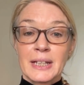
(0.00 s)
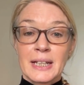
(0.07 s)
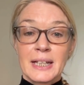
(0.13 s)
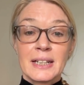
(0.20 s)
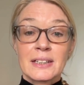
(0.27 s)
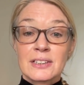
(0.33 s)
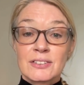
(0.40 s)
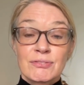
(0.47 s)

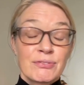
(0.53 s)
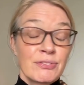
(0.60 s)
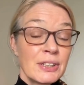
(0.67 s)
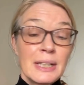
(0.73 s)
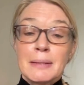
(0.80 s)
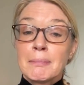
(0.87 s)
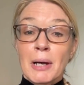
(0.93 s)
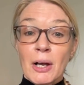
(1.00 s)
It's
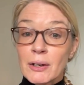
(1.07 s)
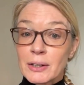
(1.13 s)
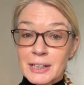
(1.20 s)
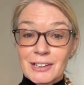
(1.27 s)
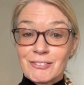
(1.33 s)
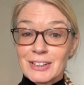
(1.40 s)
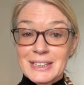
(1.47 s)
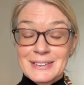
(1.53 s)
free
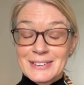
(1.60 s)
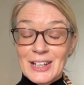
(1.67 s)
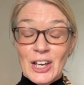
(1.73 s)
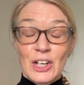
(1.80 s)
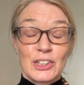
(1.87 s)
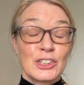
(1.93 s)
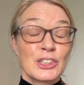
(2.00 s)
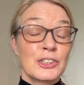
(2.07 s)
market
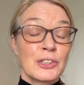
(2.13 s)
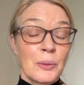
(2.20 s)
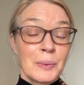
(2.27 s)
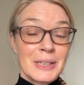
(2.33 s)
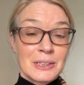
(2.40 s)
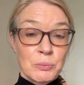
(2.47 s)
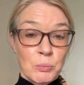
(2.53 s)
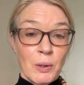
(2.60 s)
research, so
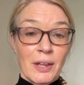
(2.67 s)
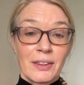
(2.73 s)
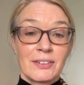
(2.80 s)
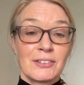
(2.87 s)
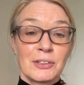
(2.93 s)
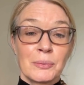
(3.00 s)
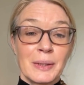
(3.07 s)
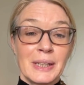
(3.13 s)
it's
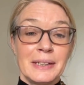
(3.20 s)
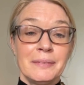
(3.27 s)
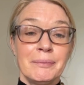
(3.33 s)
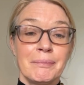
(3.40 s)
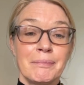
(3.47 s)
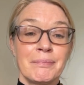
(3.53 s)
worth doing.